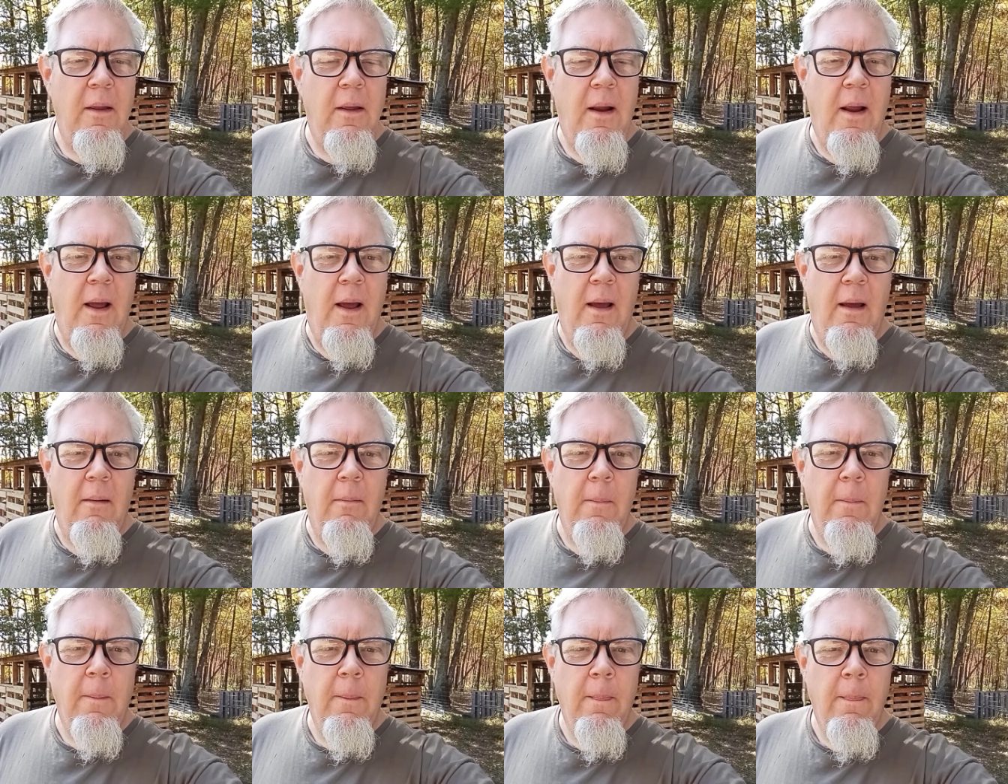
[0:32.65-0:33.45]

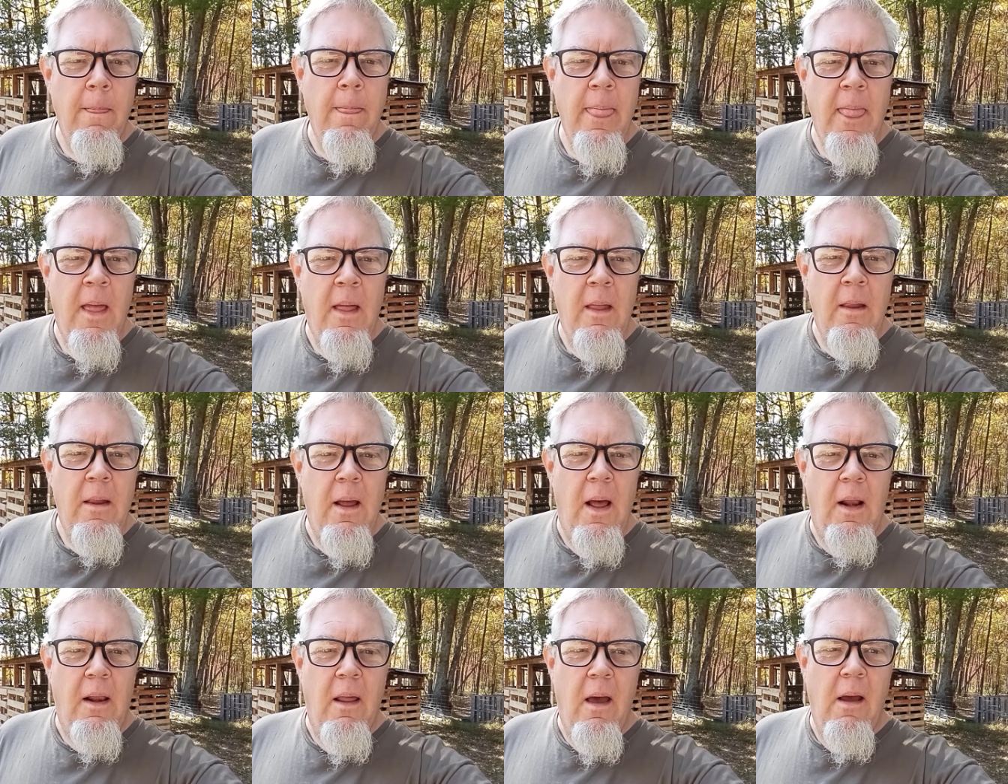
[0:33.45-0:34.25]
A
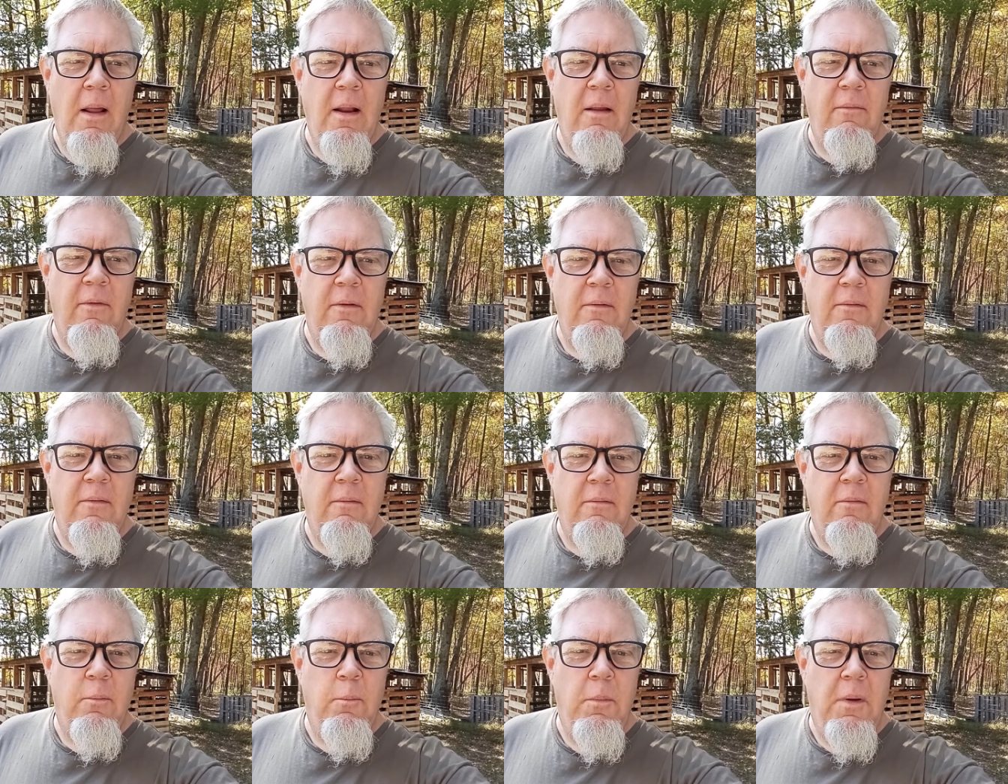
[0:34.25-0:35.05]
lot of it's just
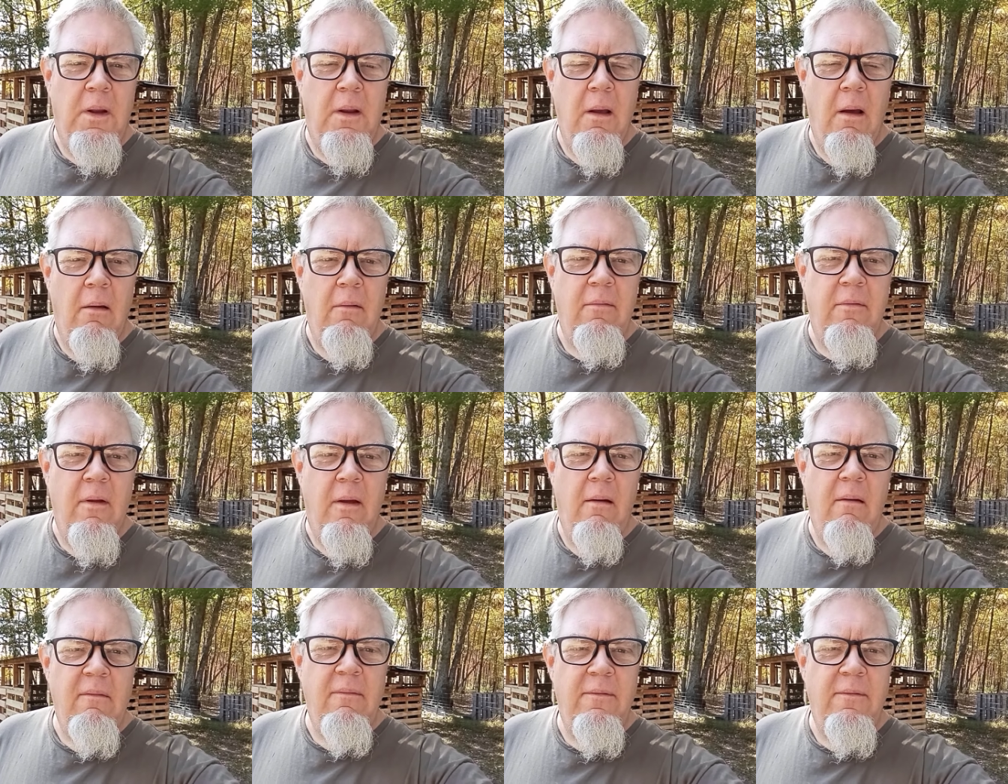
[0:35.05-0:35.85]
because
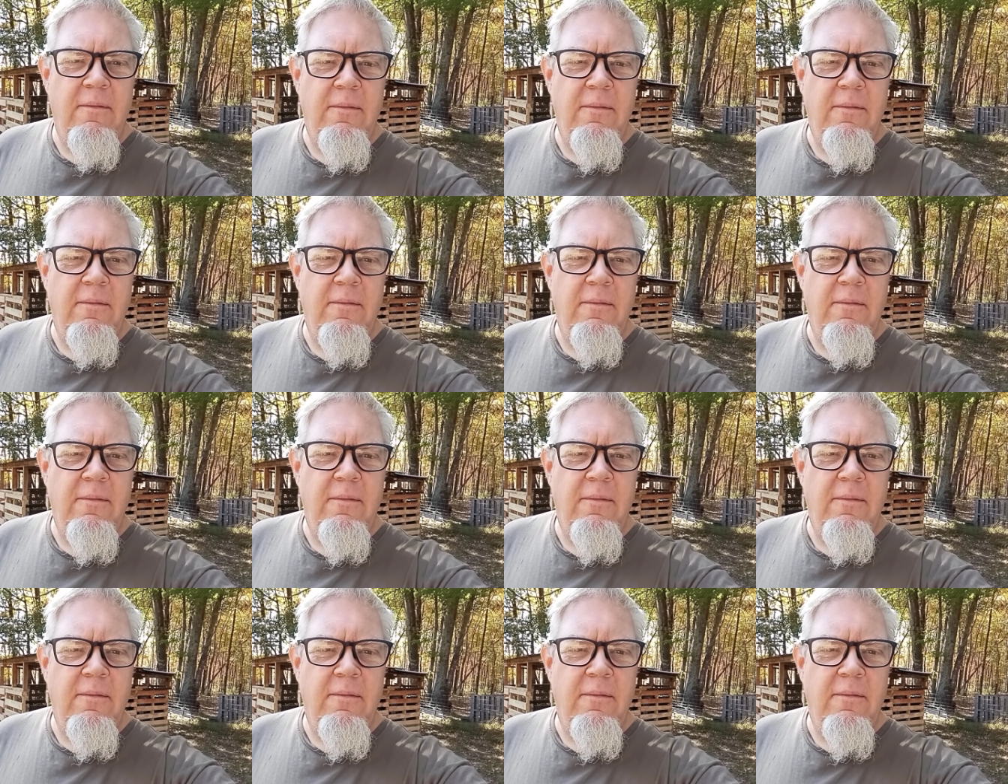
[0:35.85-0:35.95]
of